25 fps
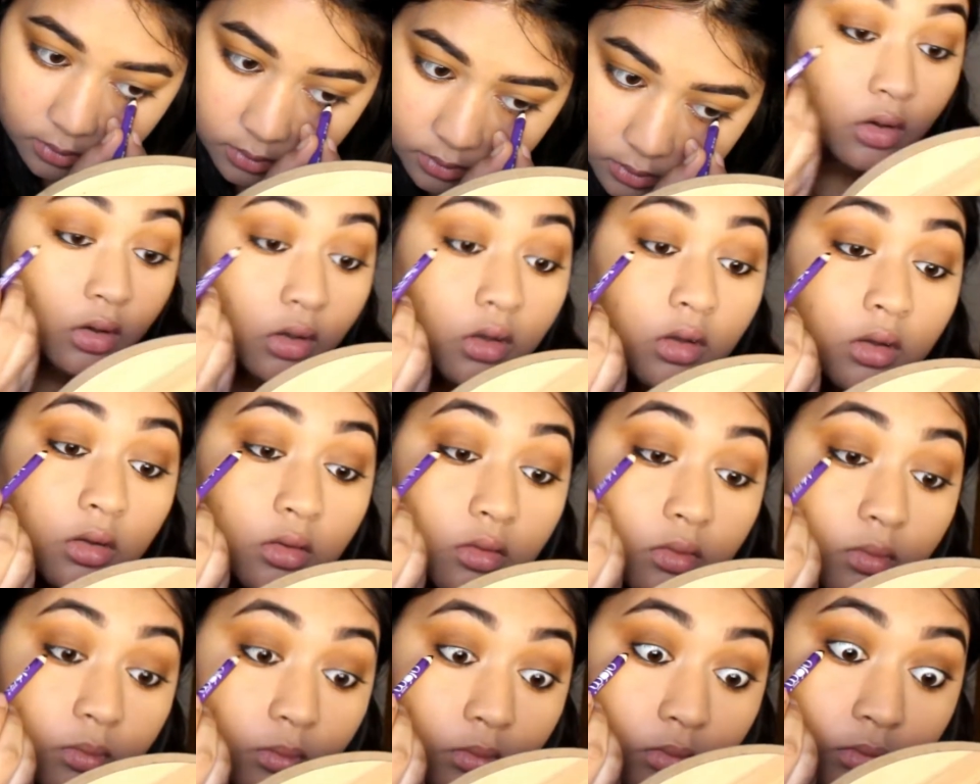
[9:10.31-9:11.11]
Now
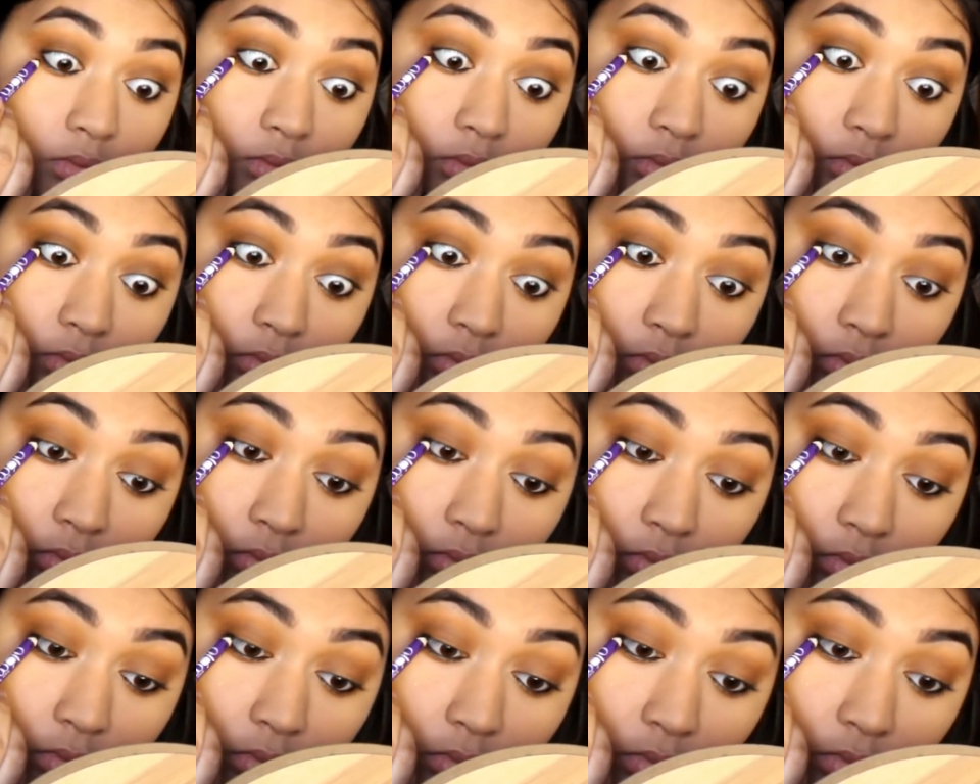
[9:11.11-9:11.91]
after you have applied
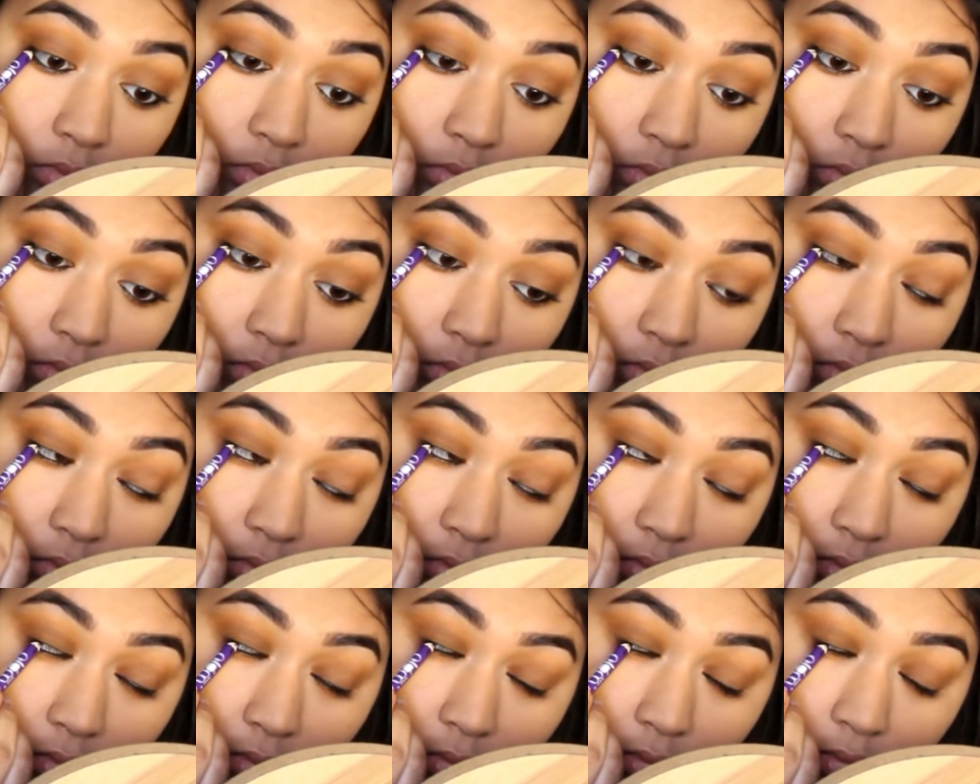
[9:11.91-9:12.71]
it on your lash
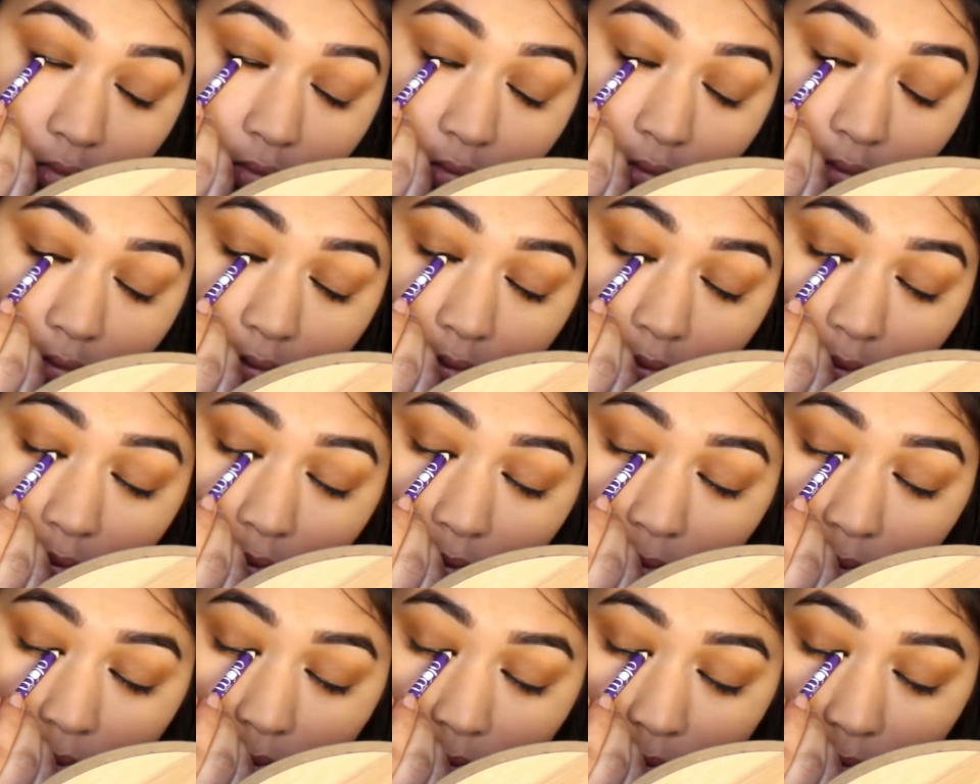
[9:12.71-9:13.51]
line, you also want
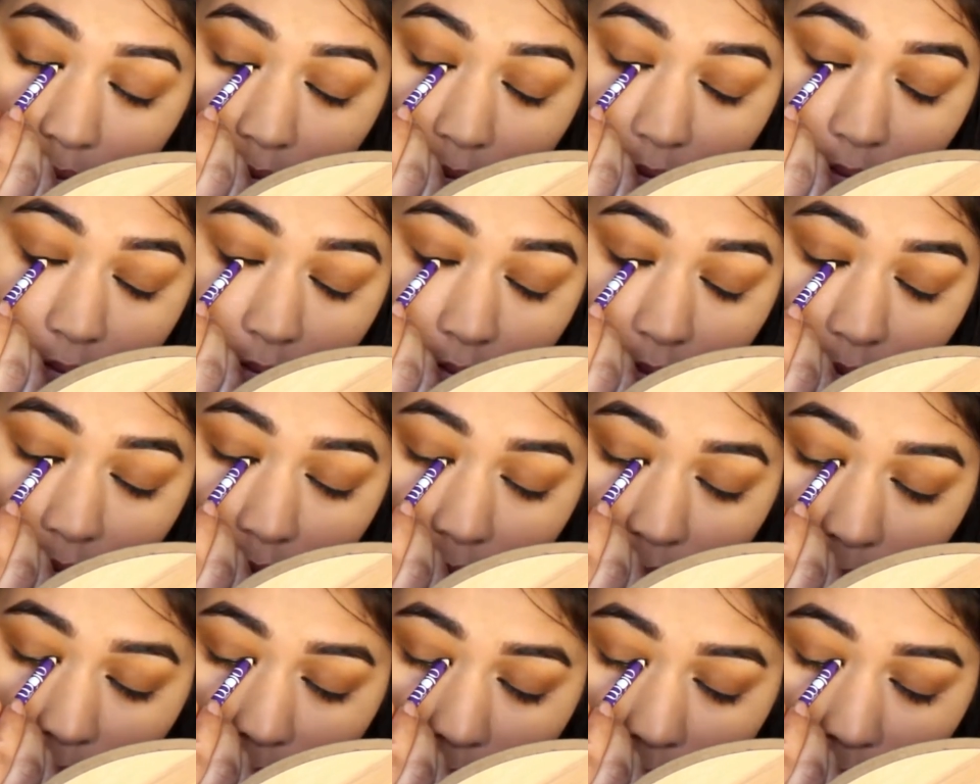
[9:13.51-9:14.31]
to tight line
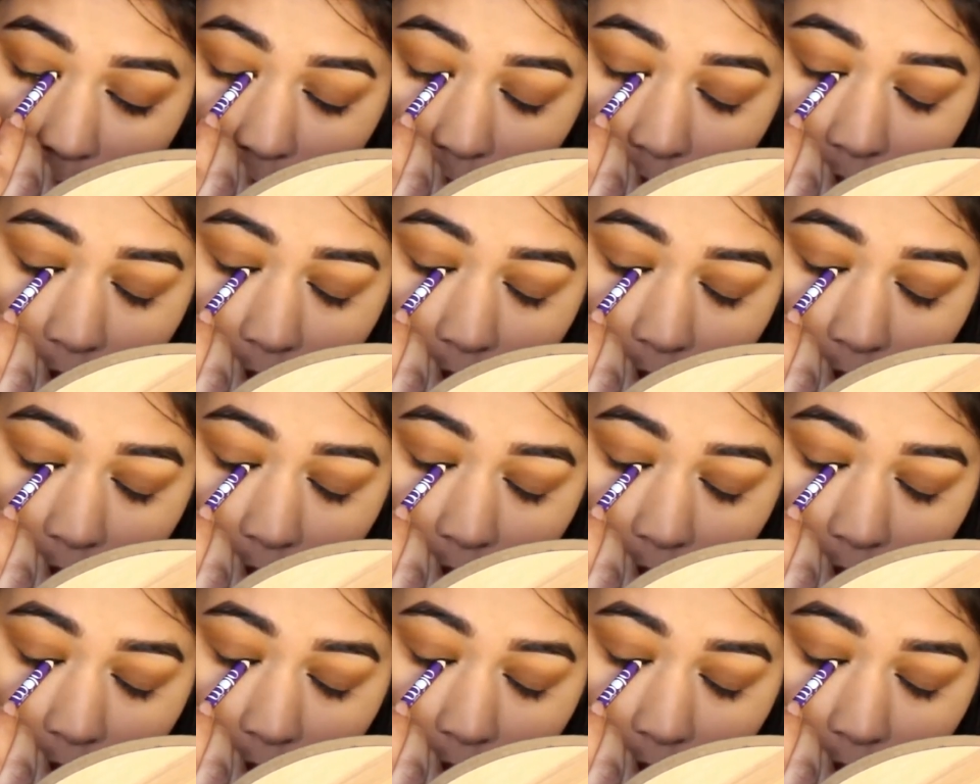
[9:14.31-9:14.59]
with this.